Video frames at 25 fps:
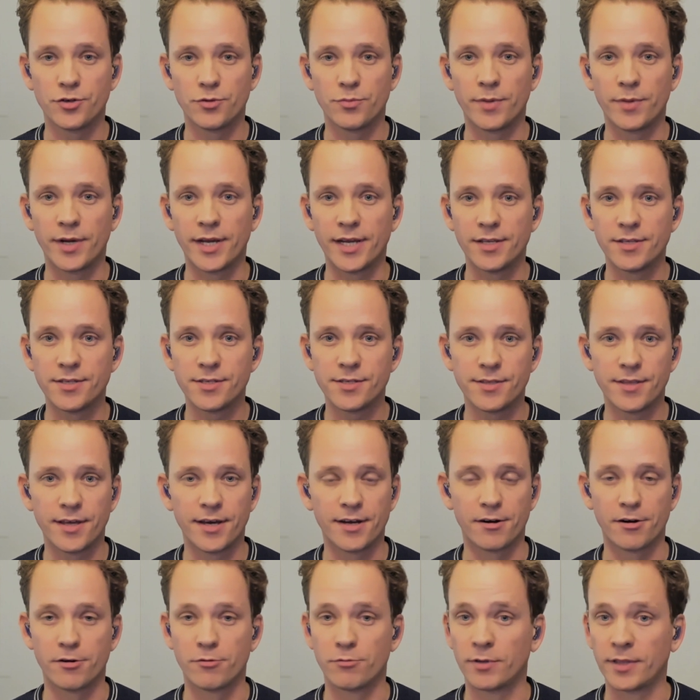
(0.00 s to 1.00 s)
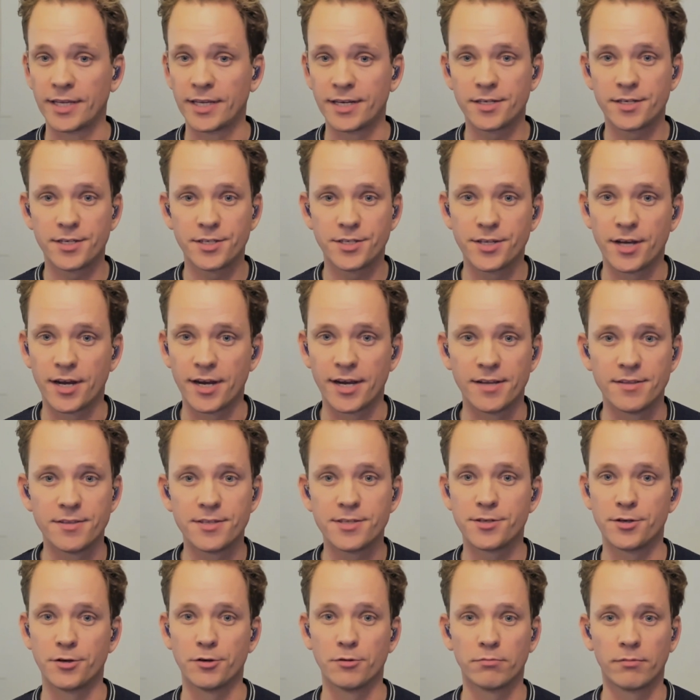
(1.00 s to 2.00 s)
domains that are related to
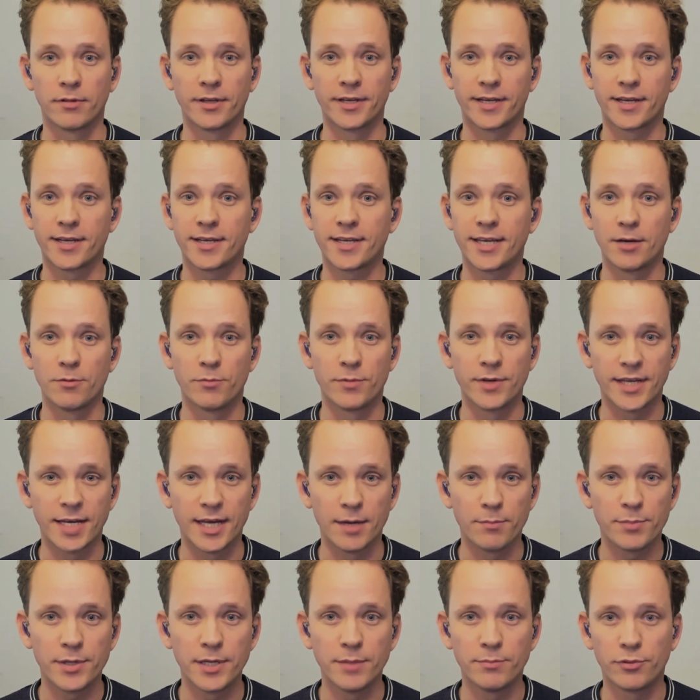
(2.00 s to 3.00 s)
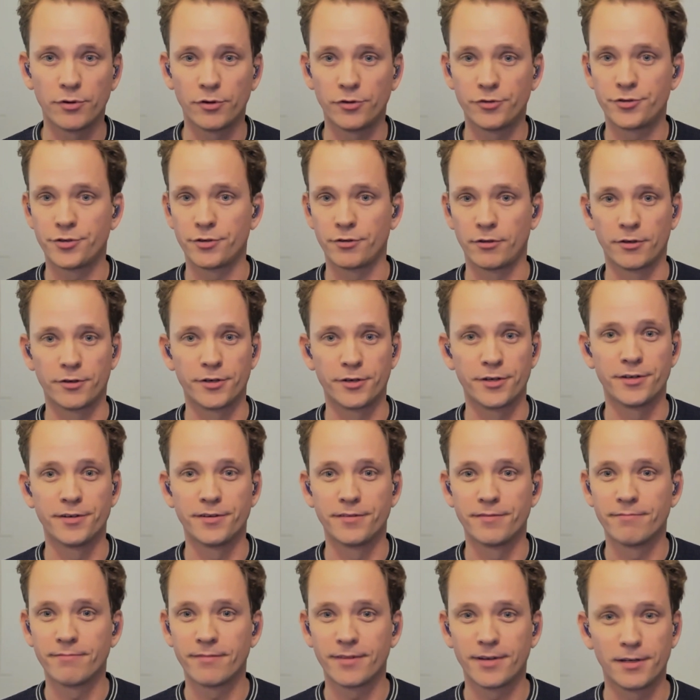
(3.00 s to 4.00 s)
science. So, like, can we get people to
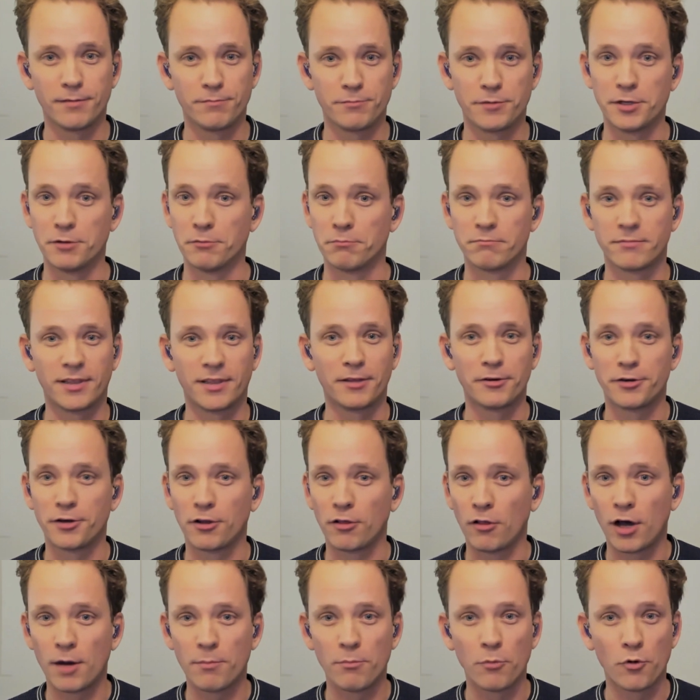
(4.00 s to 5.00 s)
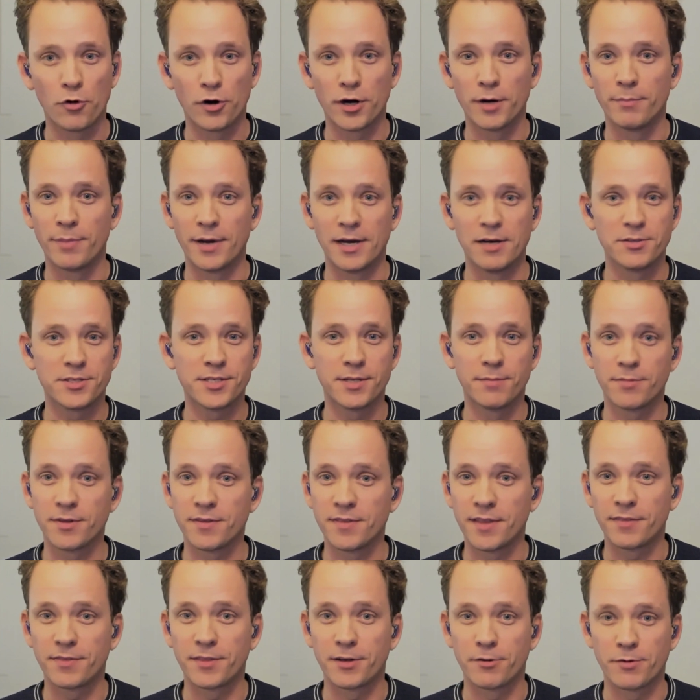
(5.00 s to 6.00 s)
learn a lot more about
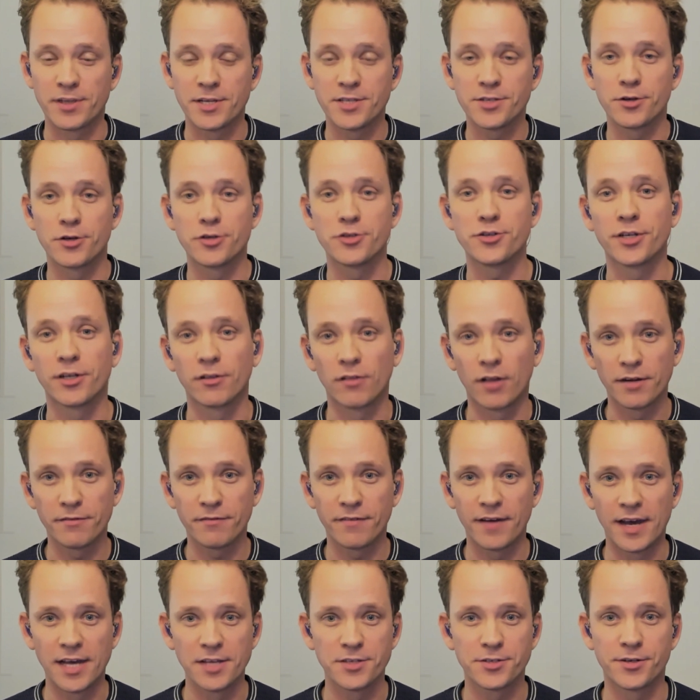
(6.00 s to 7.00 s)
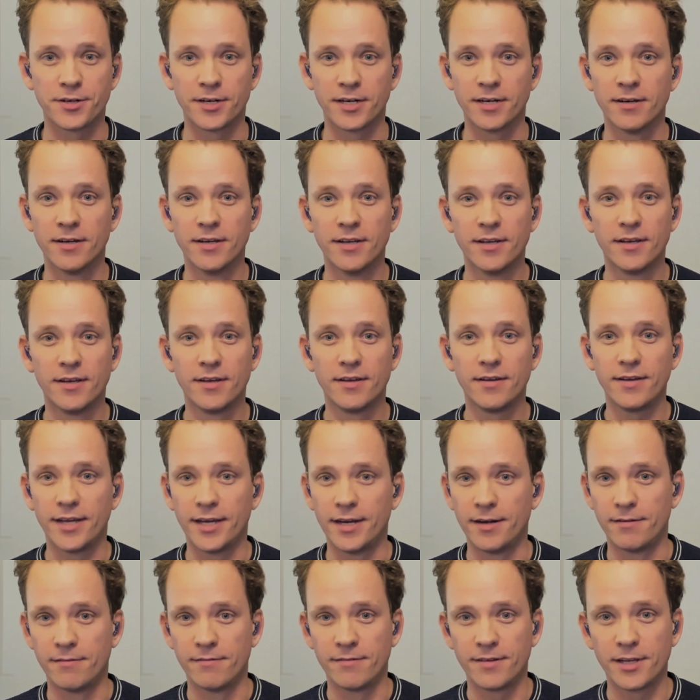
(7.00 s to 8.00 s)
something that they're researching a lot faster
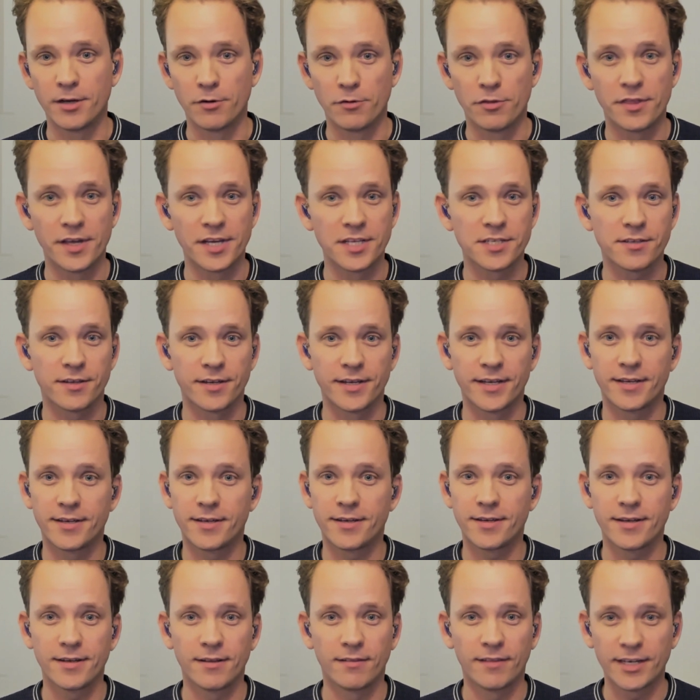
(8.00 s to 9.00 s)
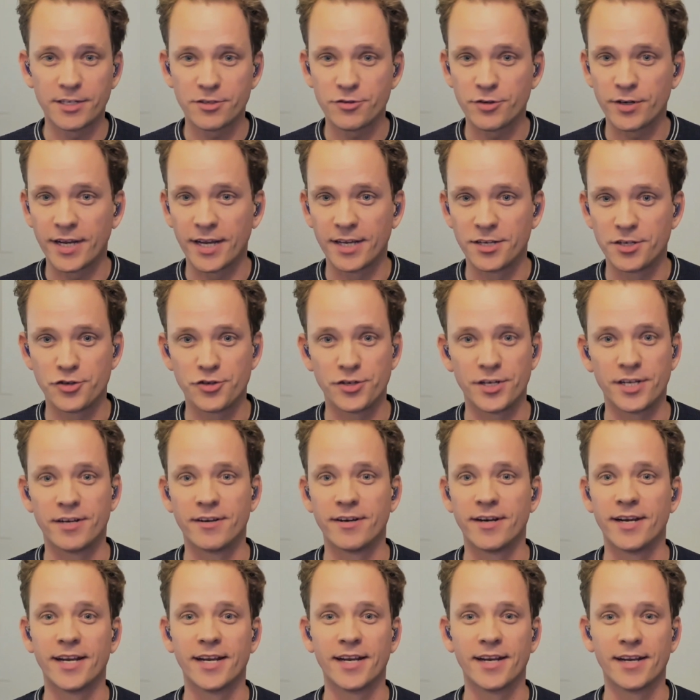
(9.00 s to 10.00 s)
in things like electric
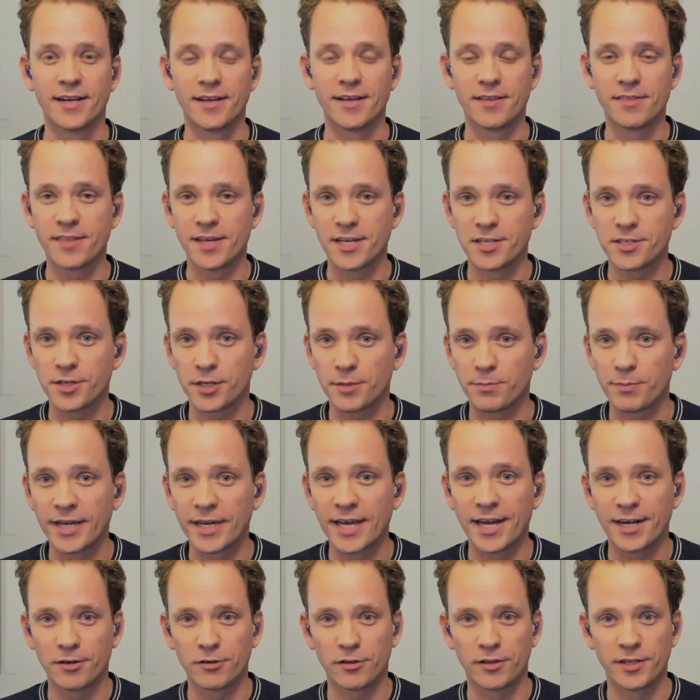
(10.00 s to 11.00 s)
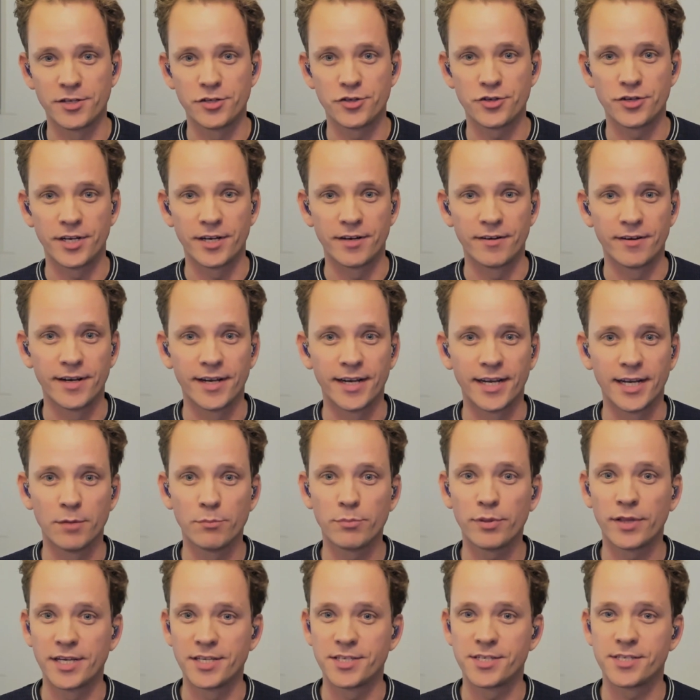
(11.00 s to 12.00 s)
engineering and things like mechanical engineering
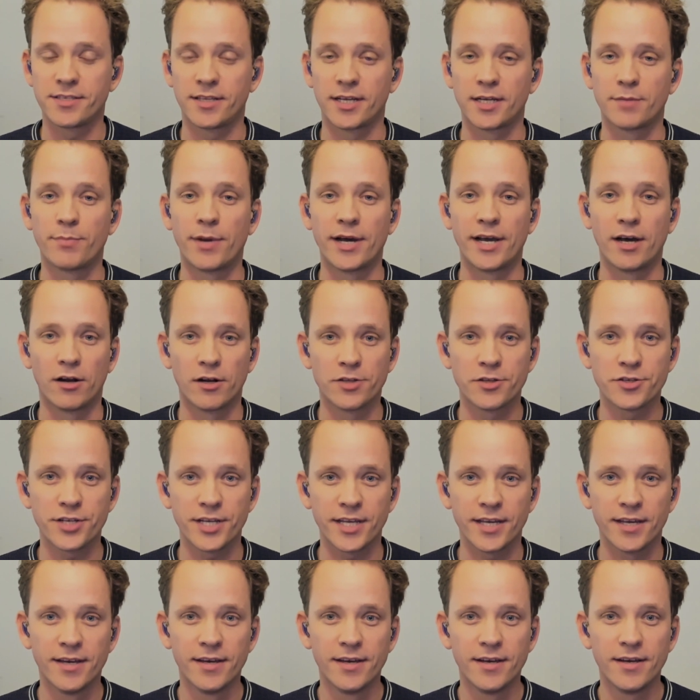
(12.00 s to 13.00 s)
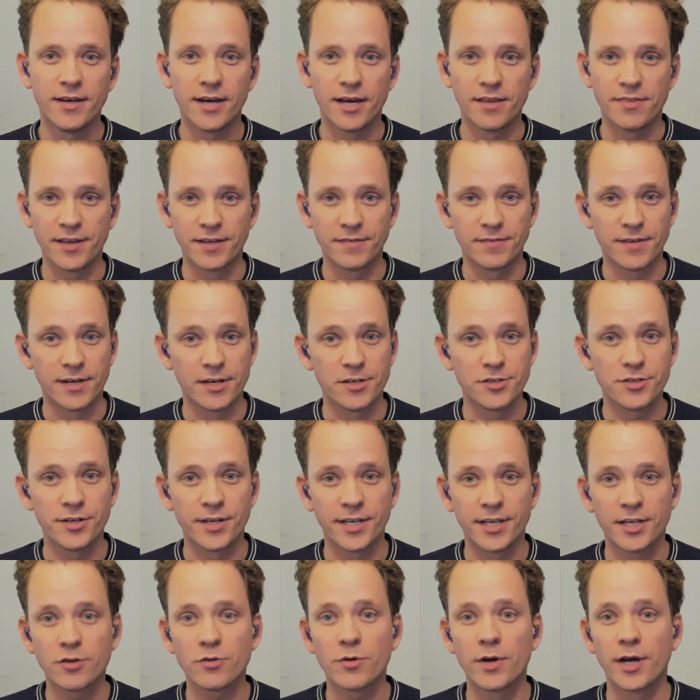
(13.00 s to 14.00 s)
and places like biology? I think there's an
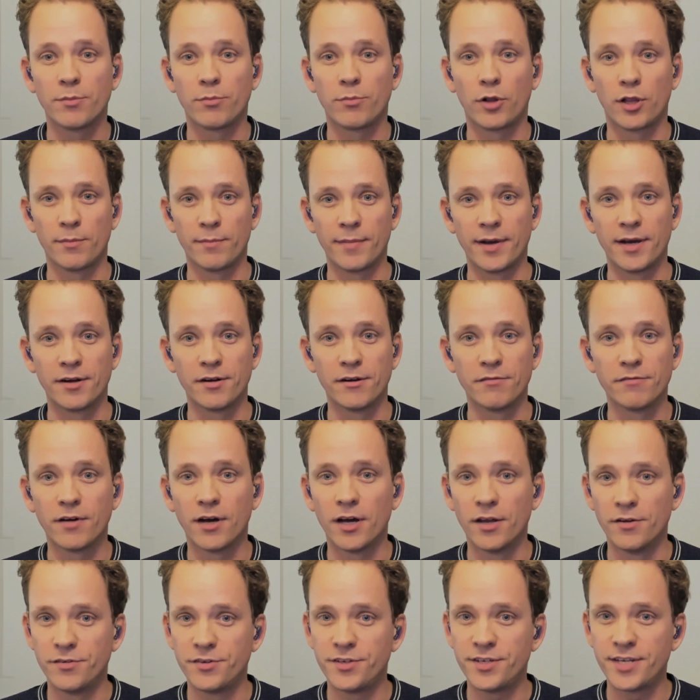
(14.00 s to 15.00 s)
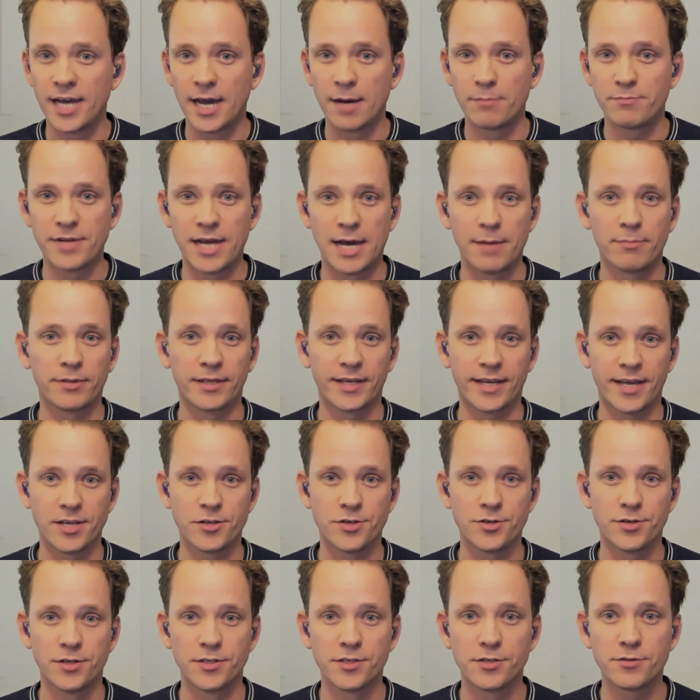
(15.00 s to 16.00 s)
incredible amount of untapped
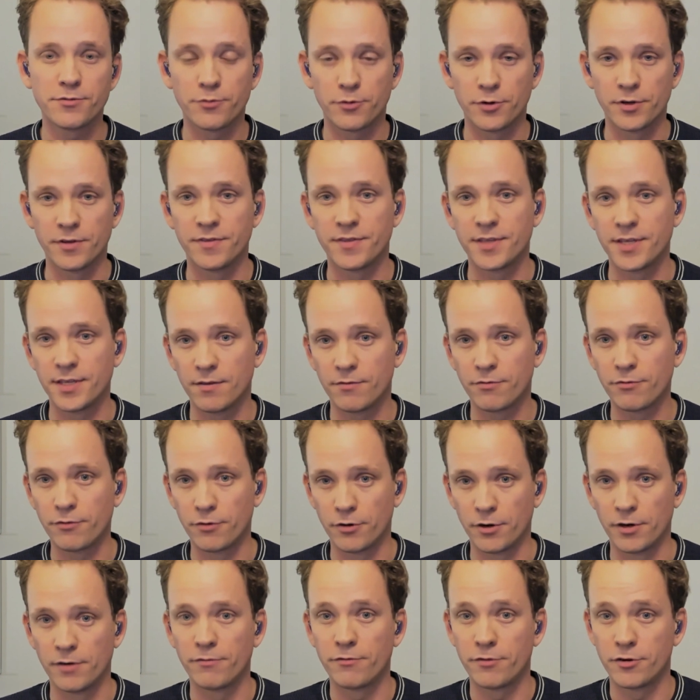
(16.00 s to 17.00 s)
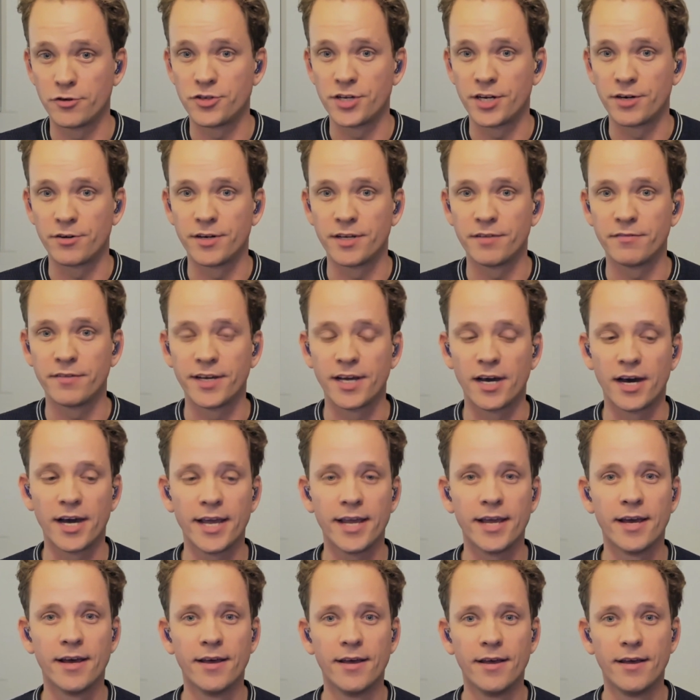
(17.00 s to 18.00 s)
applications for generative
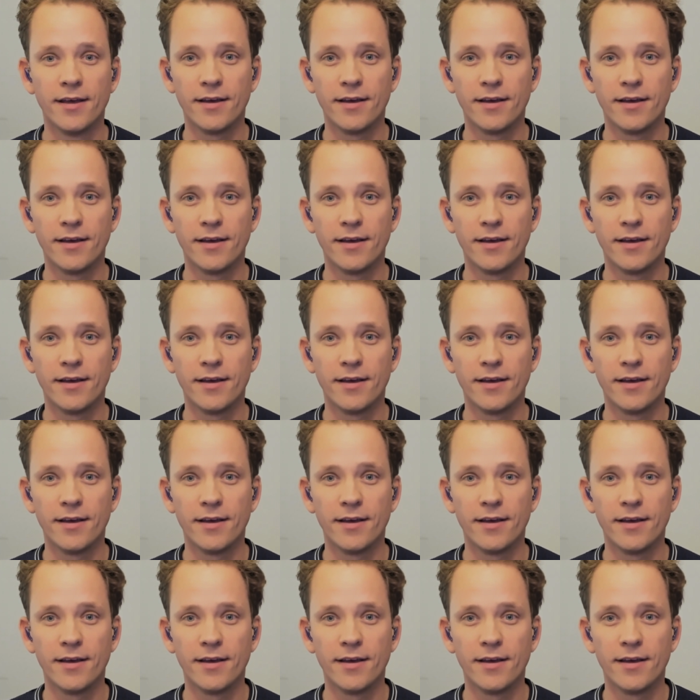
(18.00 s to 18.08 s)
AI.